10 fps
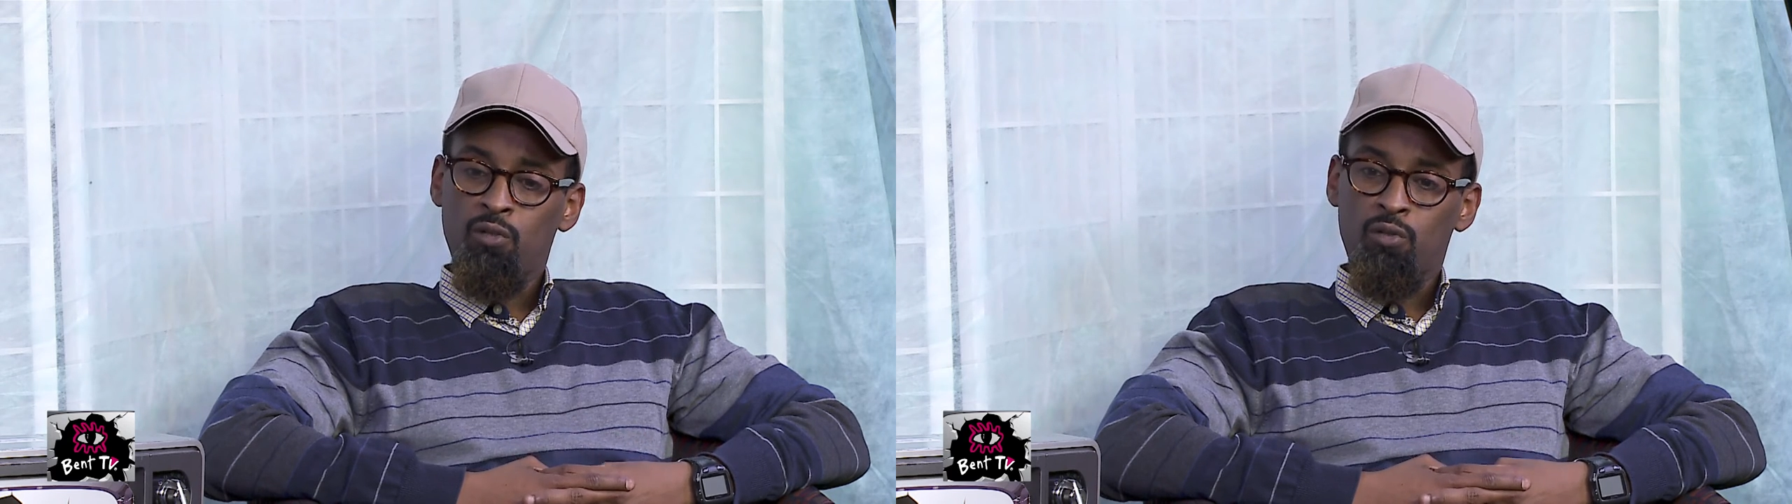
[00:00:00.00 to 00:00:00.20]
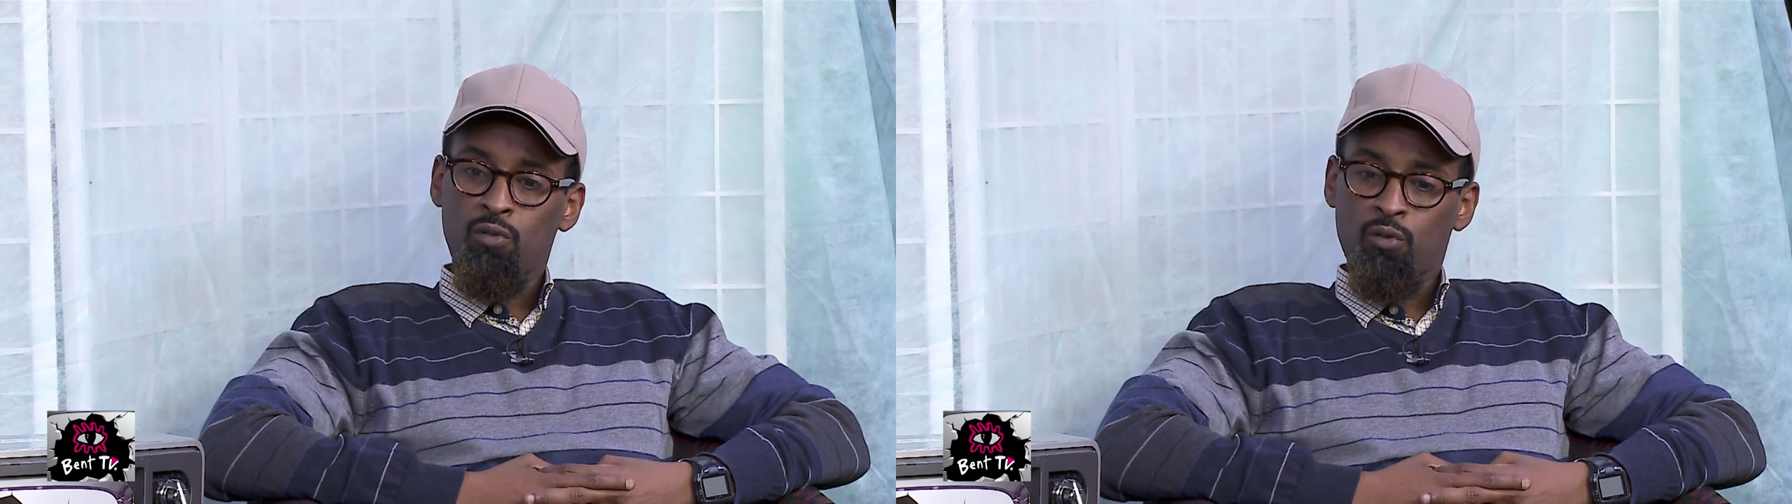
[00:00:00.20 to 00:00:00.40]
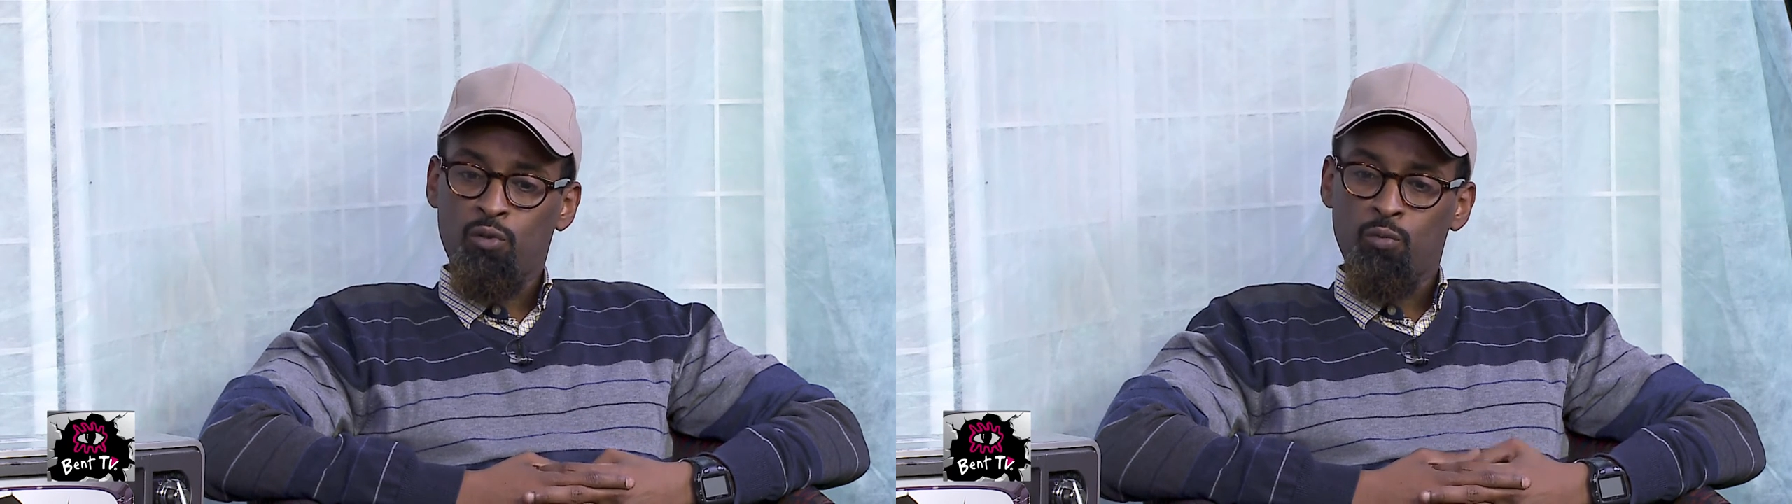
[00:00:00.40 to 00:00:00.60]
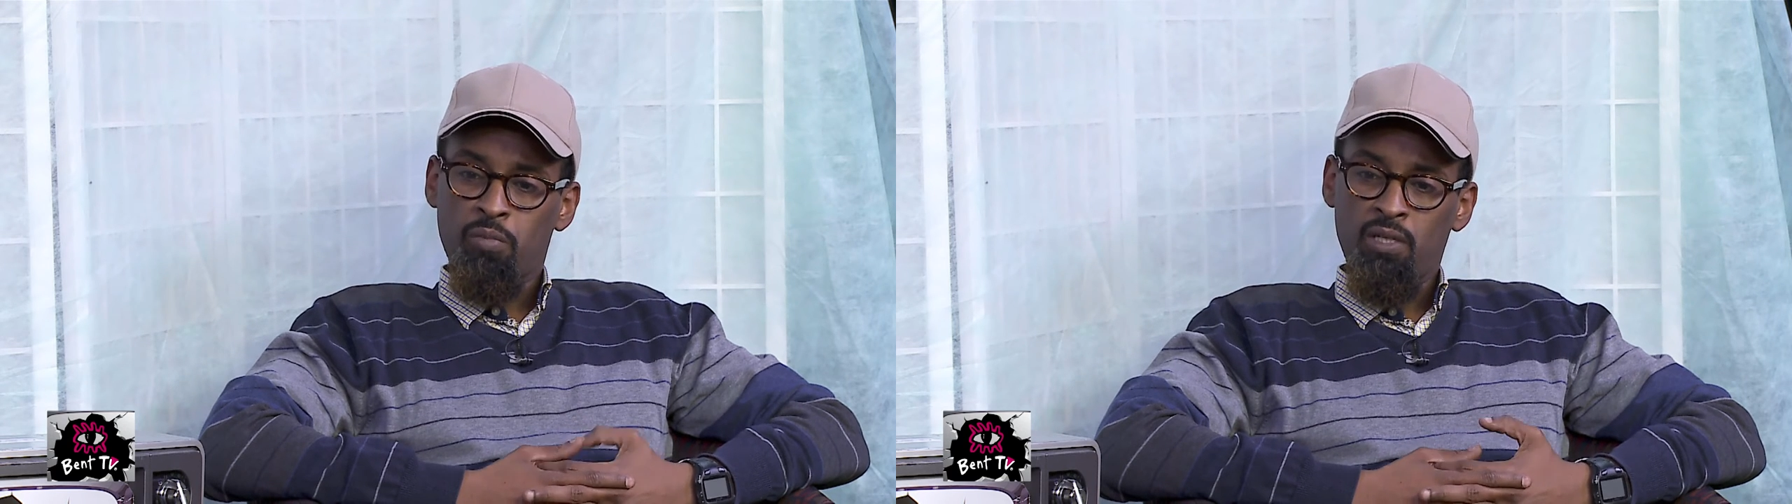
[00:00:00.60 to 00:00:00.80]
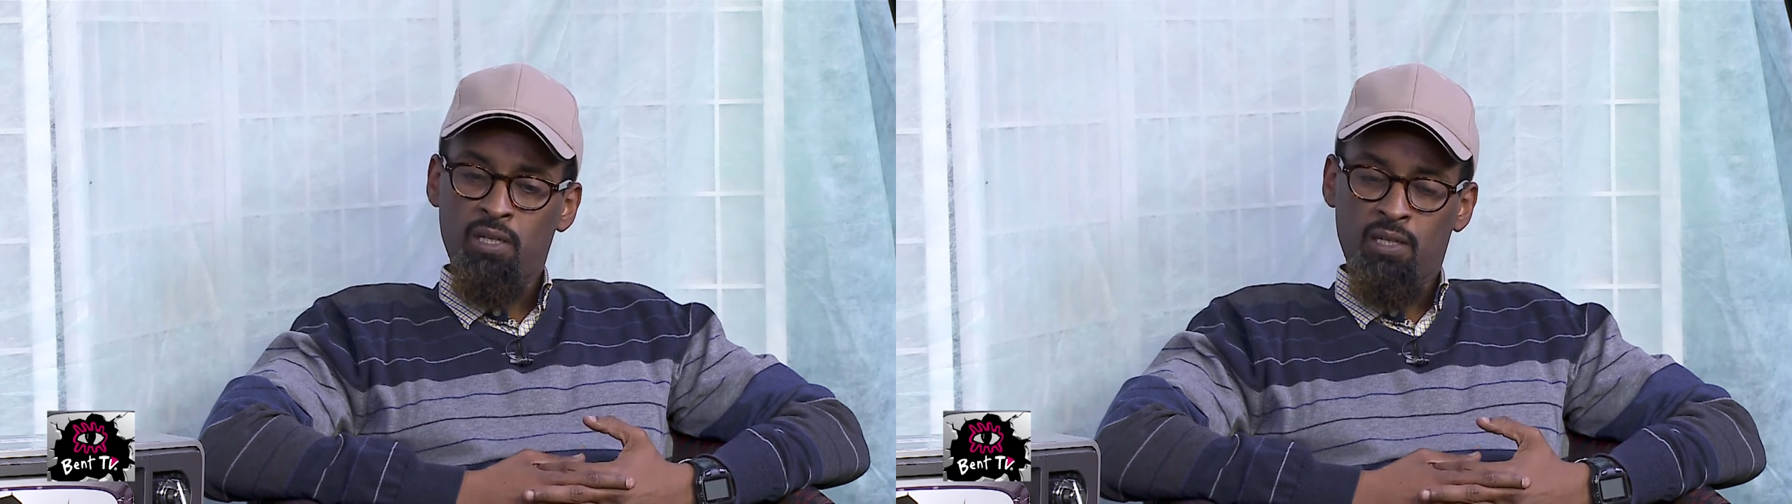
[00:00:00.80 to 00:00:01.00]
So to
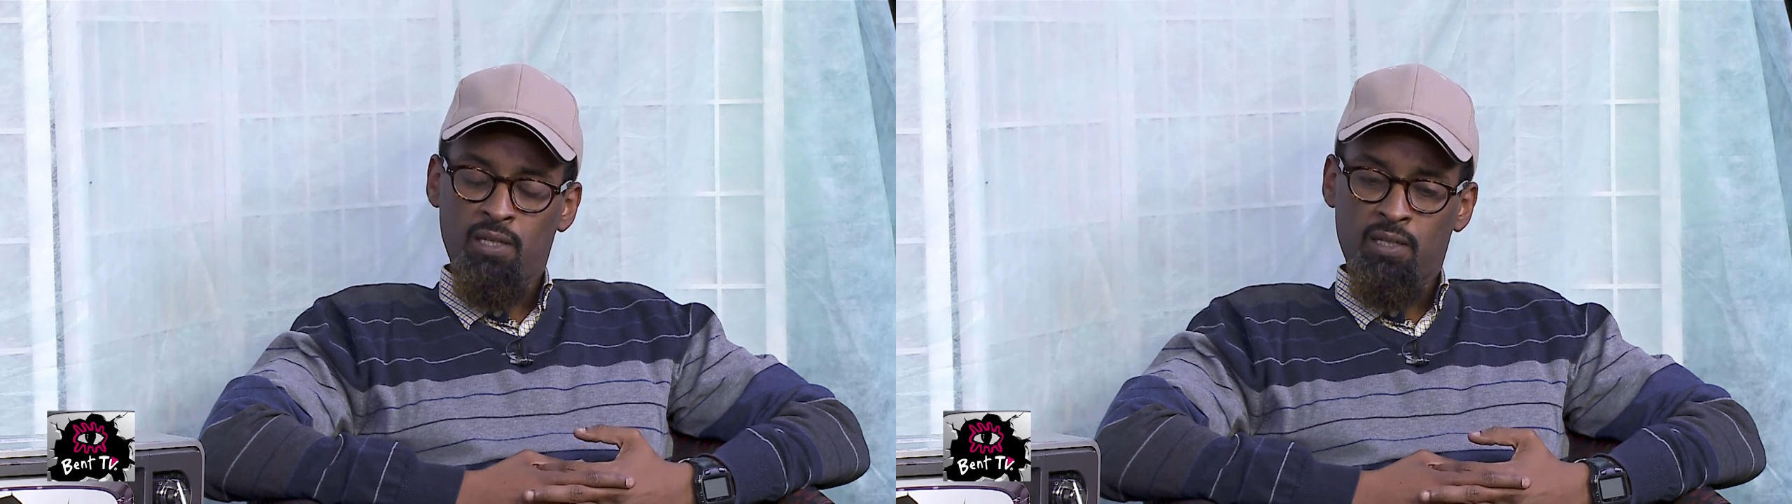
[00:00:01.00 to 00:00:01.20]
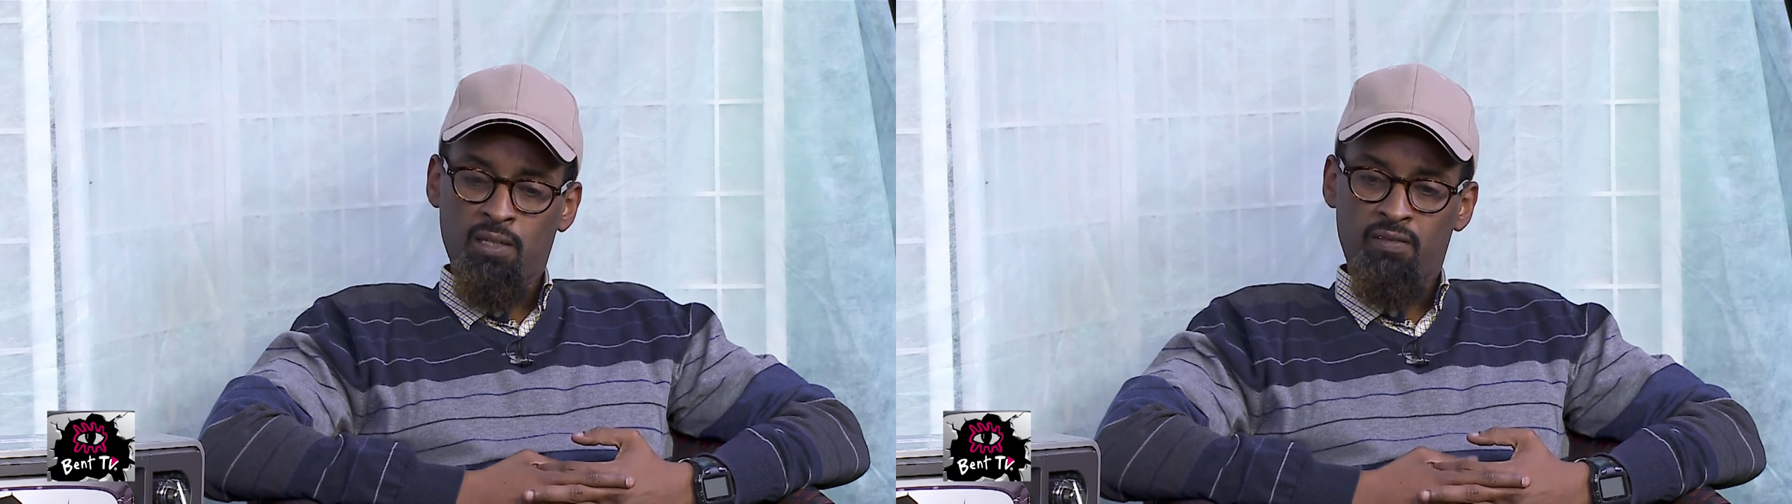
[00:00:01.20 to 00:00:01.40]
be in an